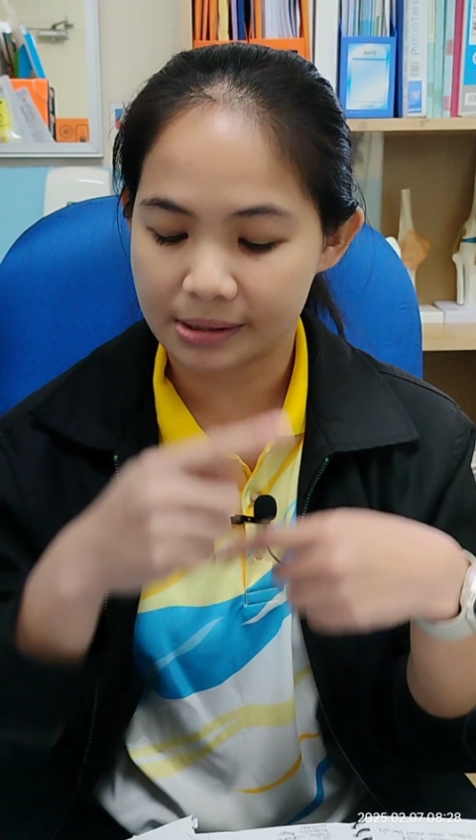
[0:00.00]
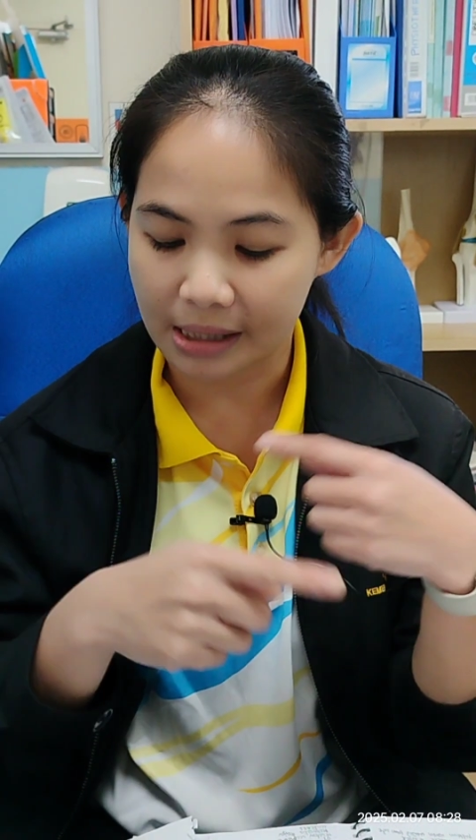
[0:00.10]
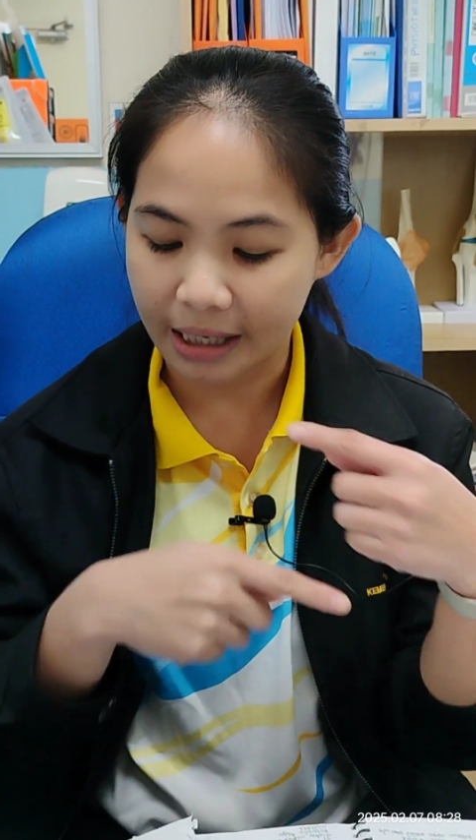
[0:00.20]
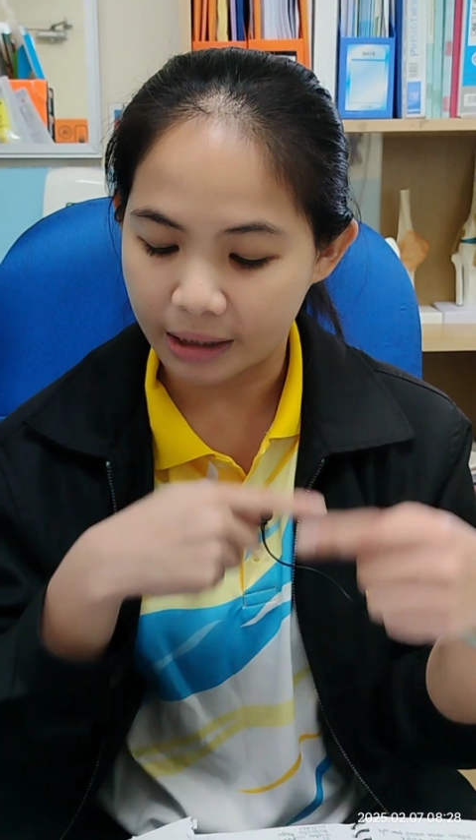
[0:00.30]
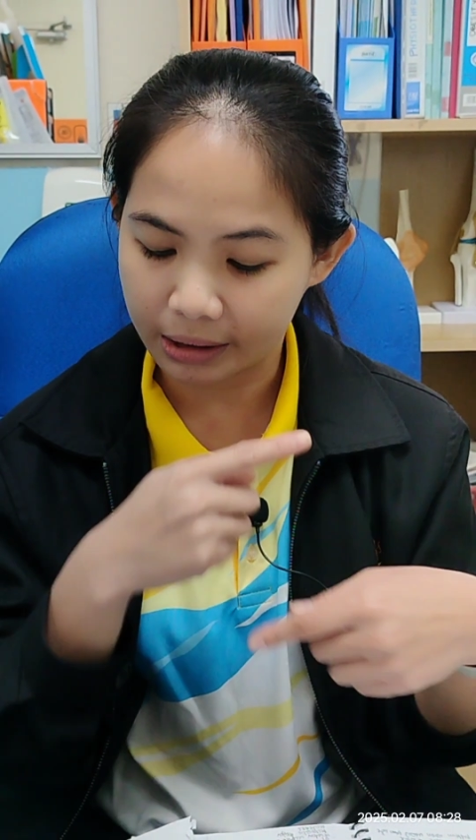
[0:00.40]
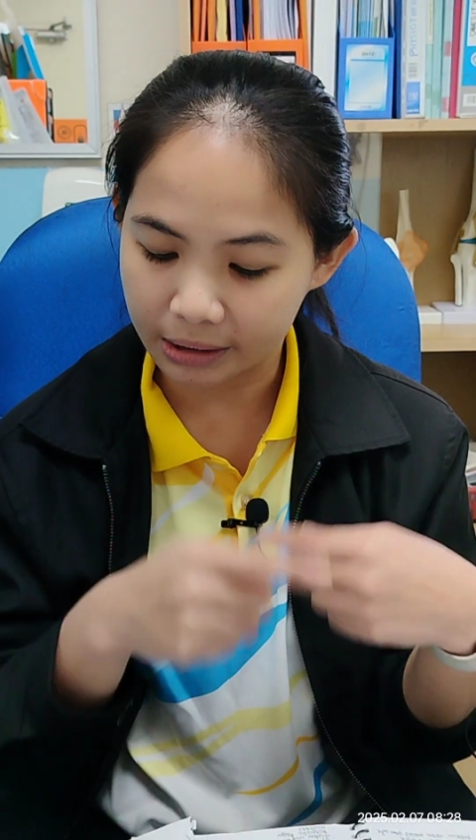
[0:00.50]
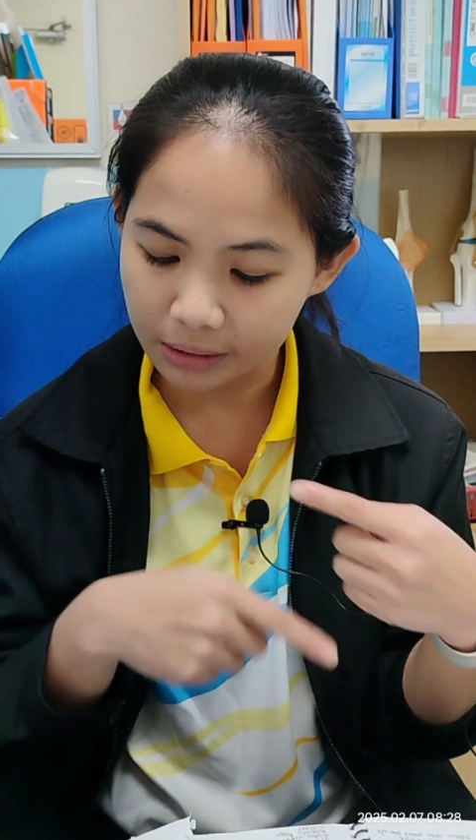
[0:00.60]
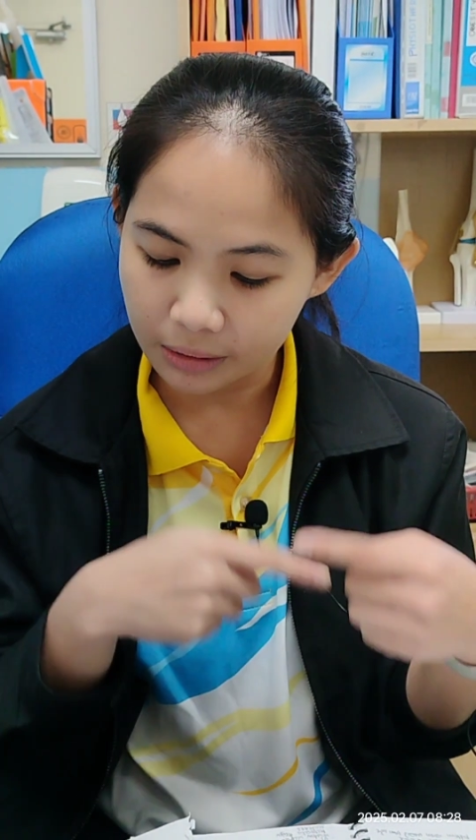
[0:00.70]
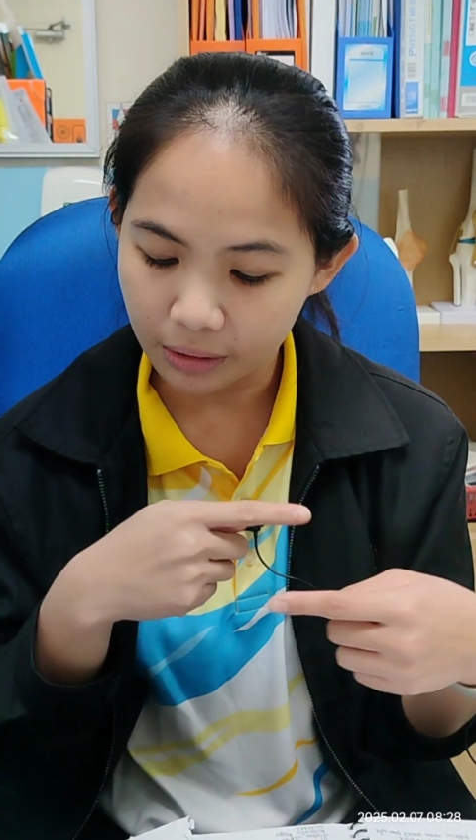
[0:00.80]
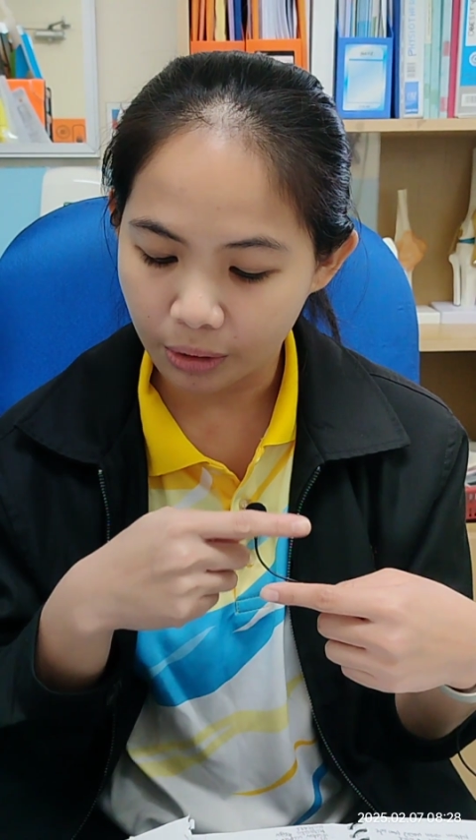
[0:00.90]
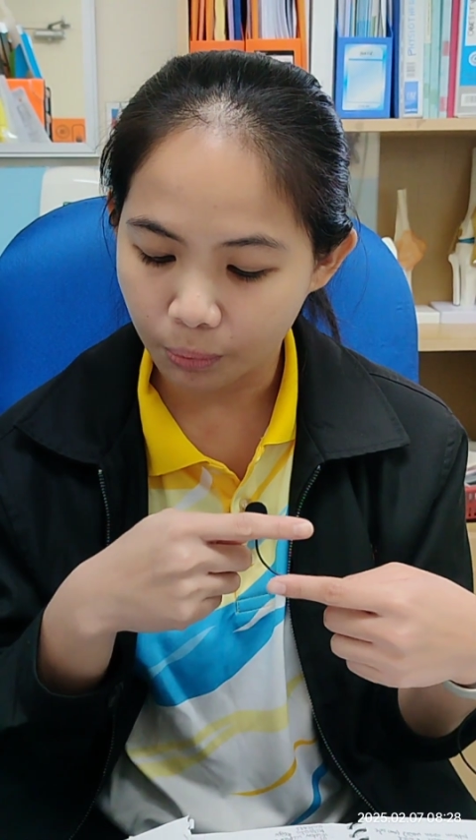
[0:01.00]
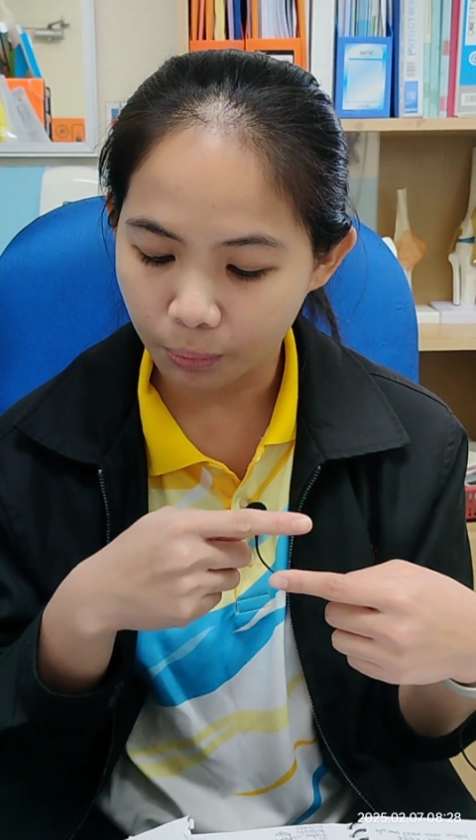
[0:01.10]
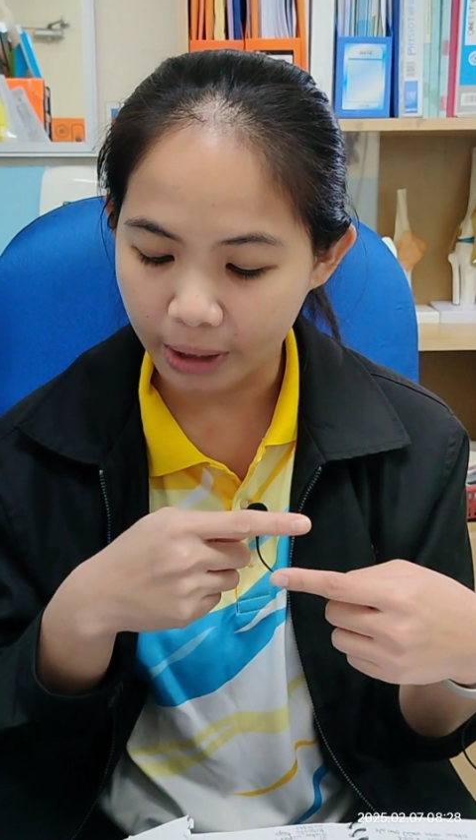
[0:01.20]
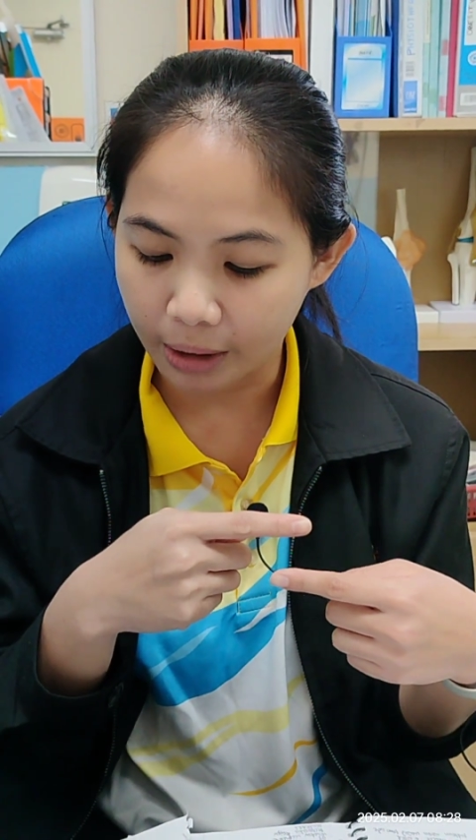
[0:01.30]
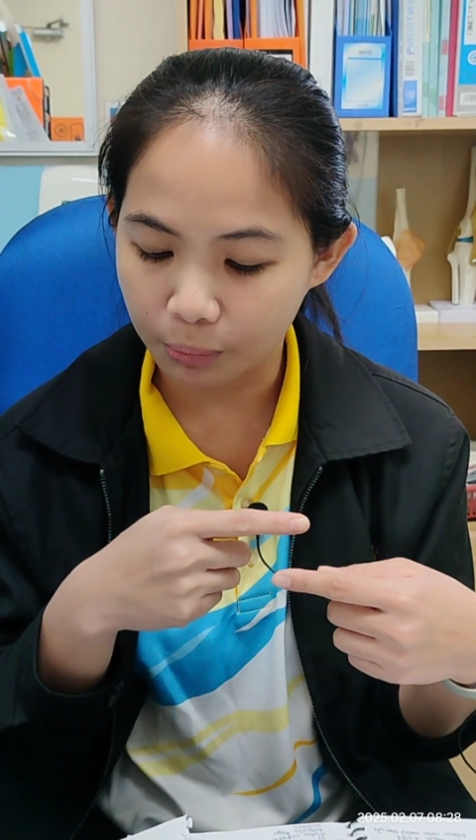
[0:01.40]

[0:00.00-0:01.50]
cycle where